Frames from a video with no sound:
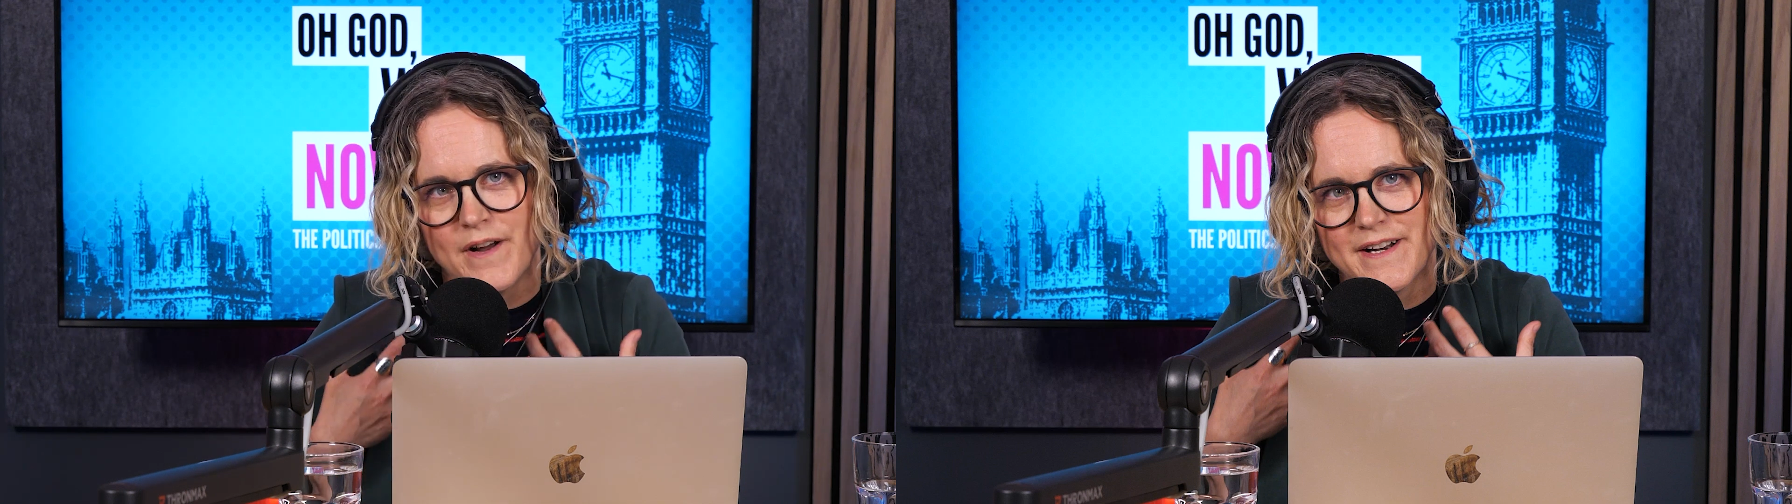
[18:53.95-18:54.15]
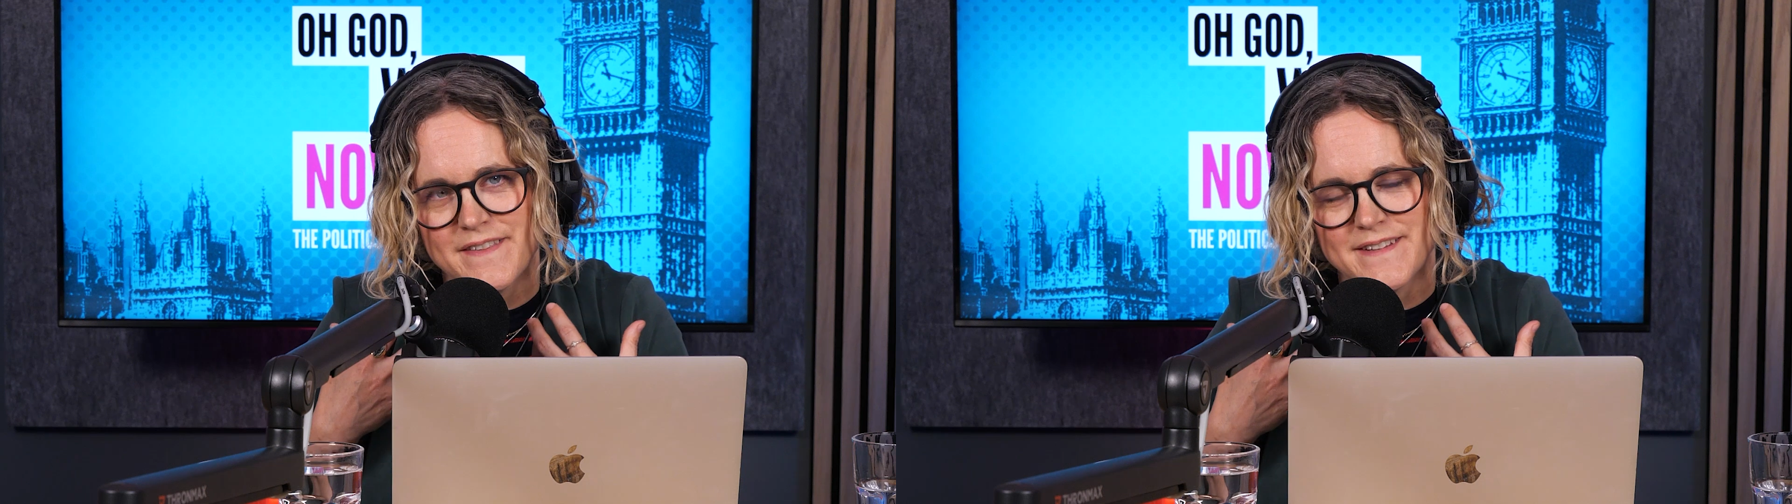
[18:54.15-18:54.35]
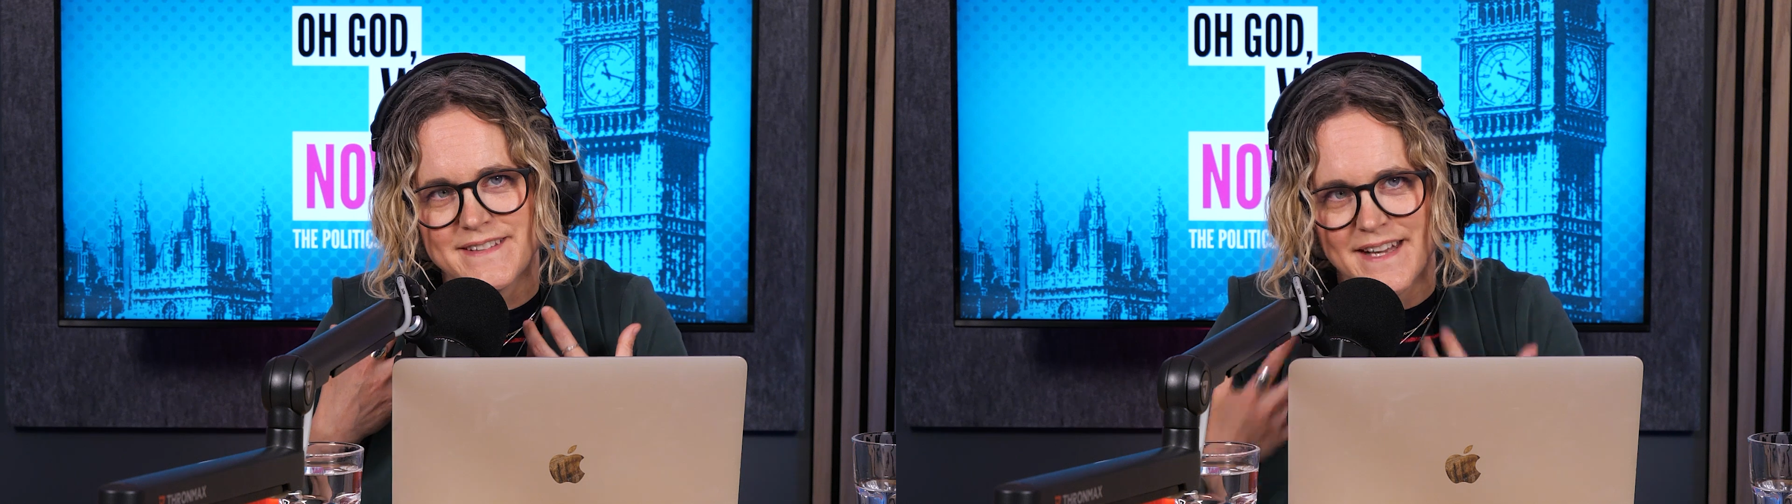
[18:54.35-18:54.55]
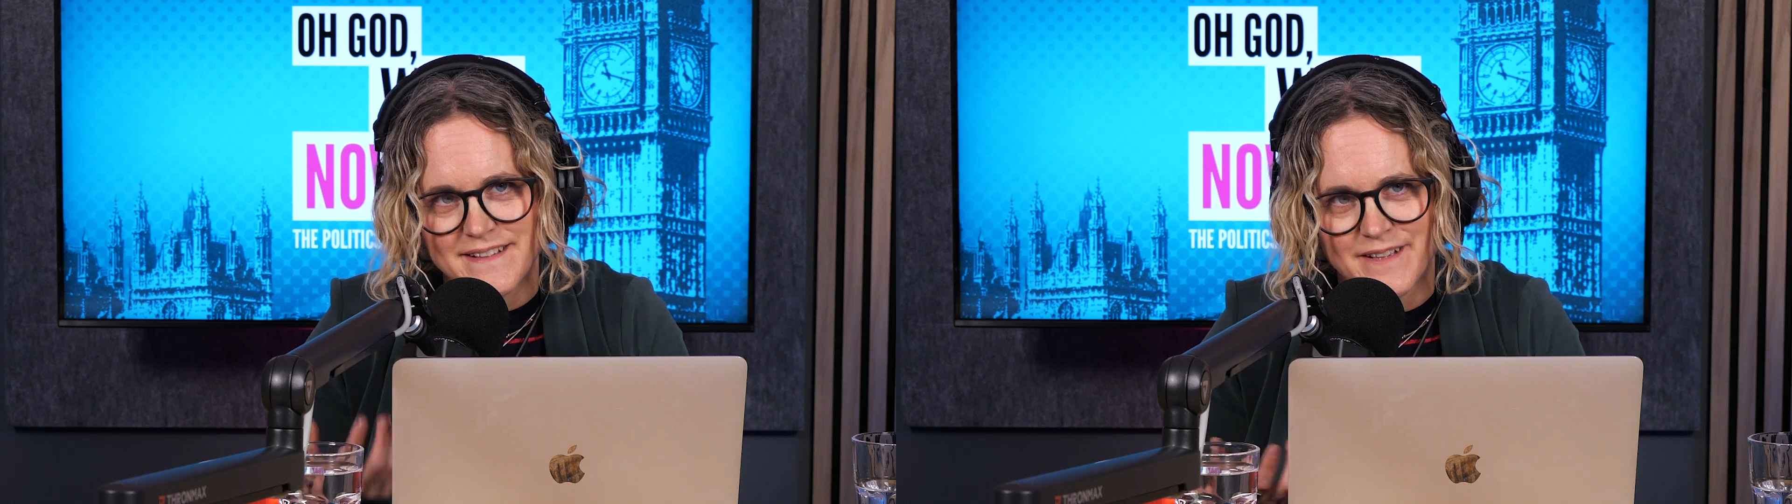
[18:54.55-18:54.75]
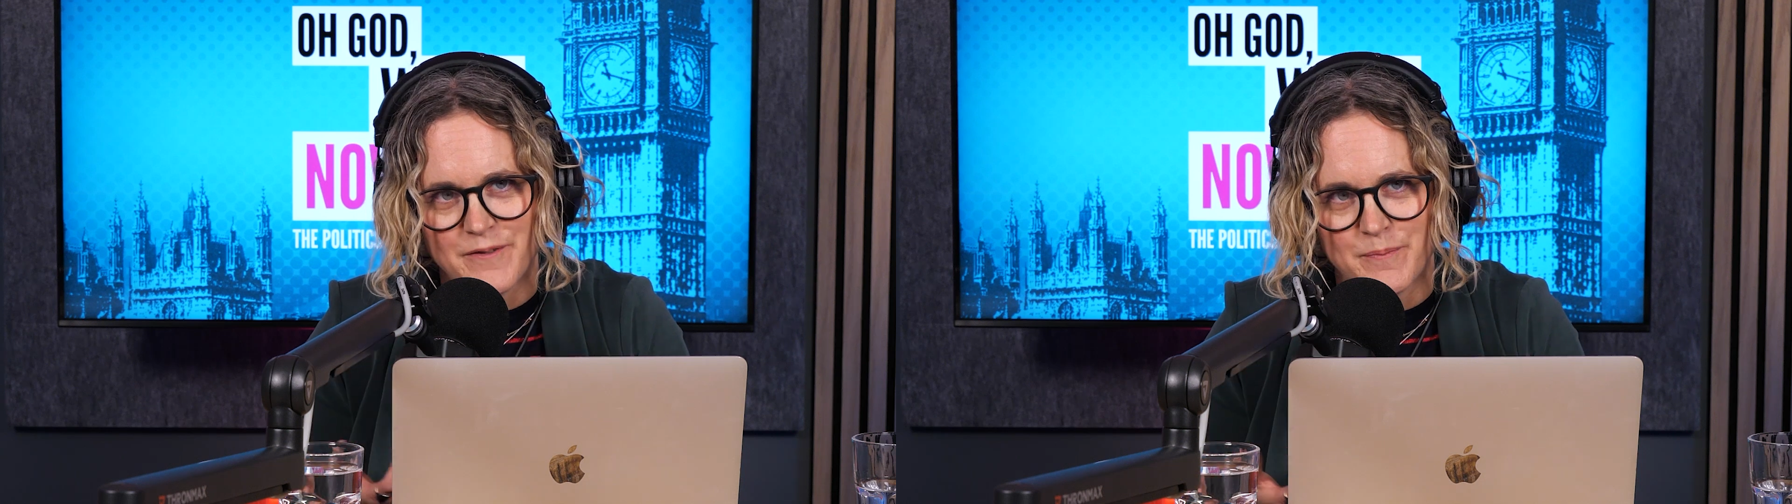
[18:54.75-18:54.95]
Why did the
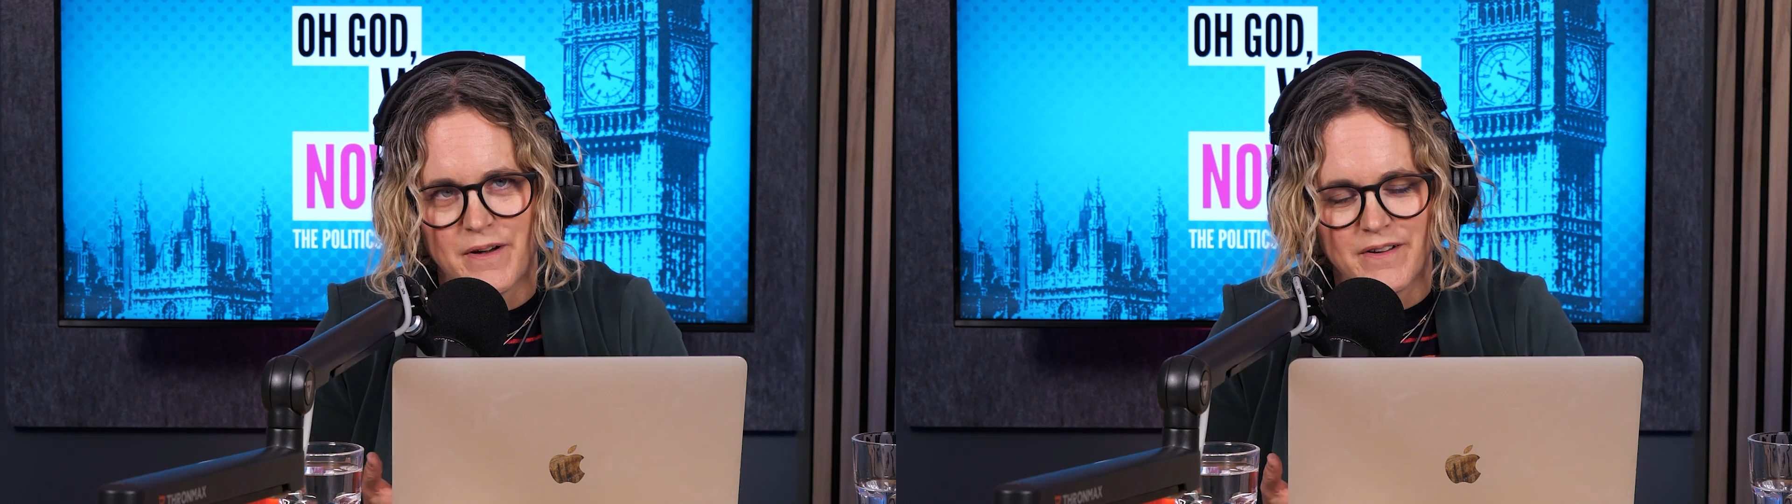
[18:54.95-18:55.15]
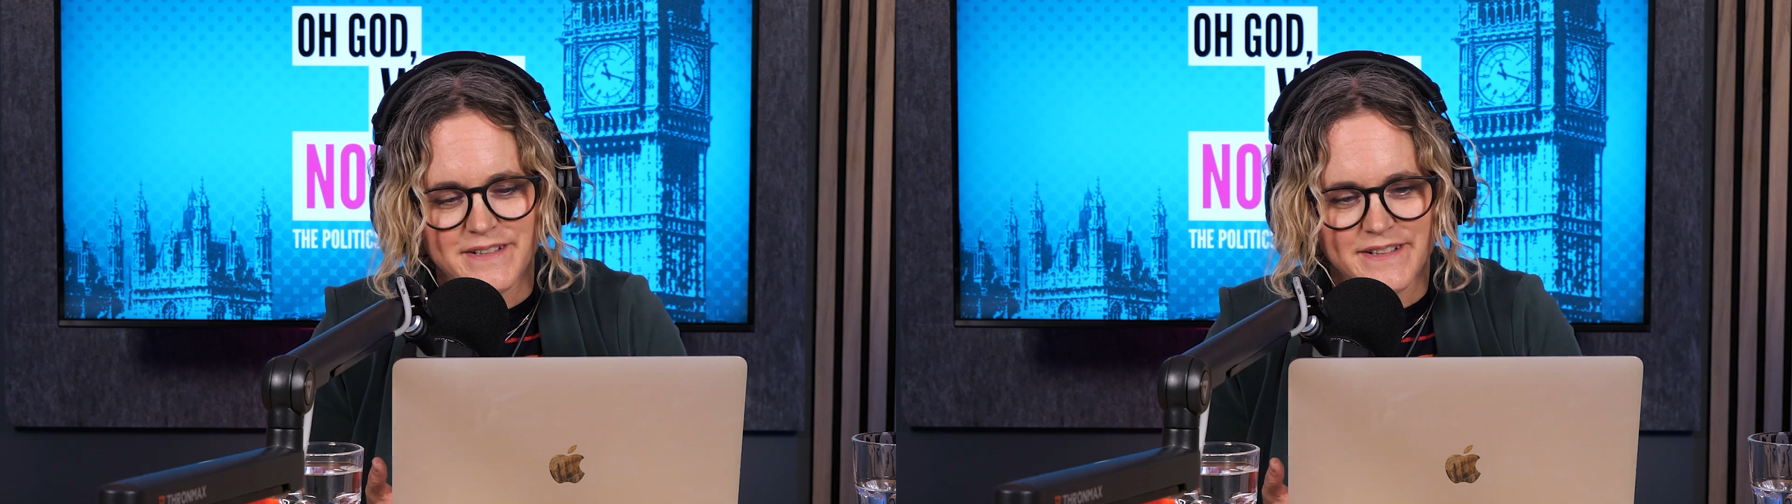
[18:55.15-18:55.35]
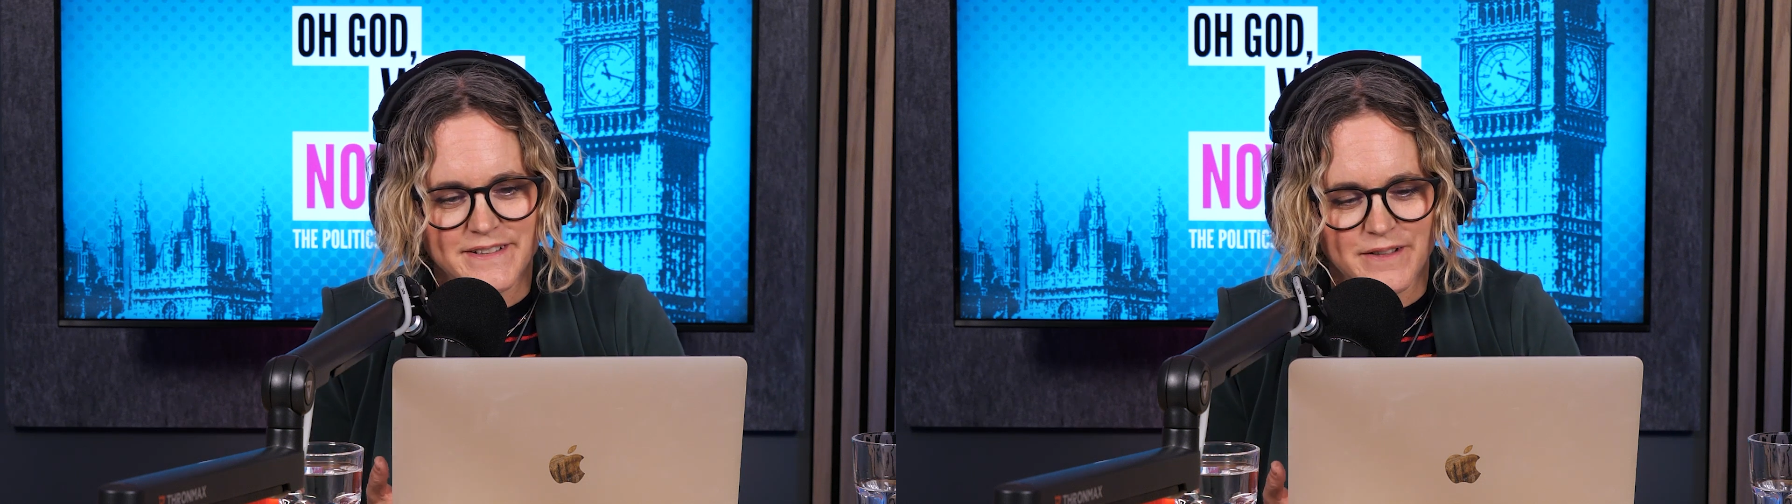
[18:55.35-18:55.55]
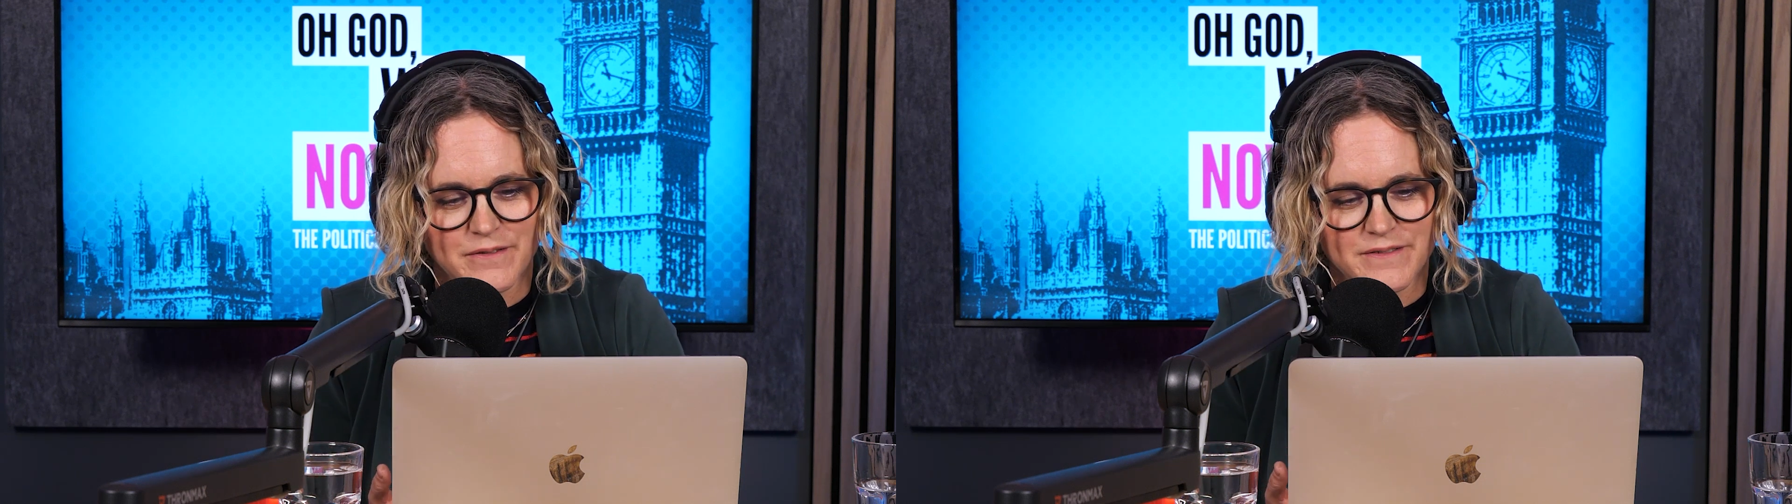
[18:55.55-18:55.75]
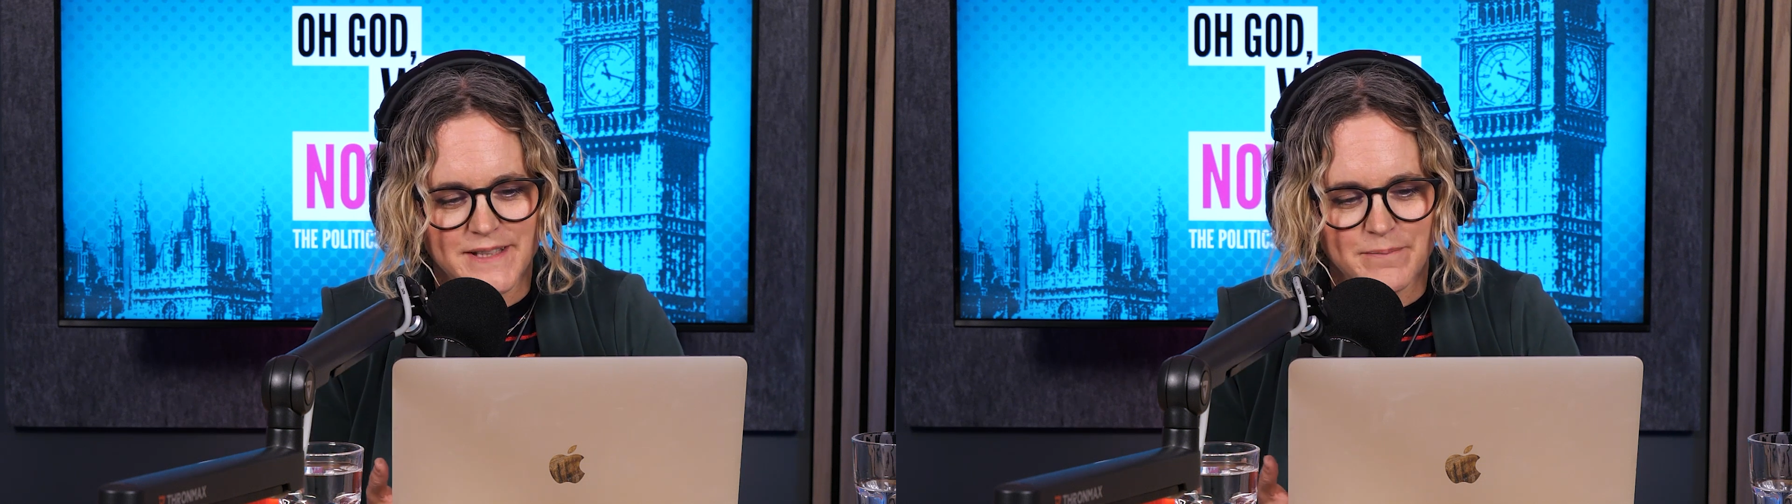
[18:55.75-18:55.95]
centre of the party so